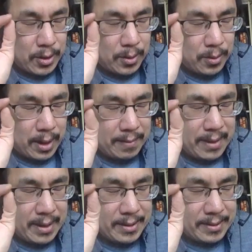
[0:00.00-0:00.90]
One of
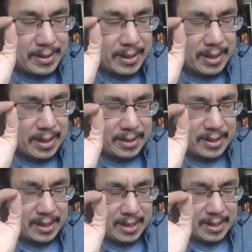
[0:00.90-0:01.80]
the interesting things
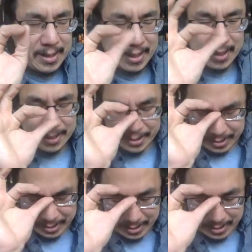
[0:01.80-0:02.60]
here is,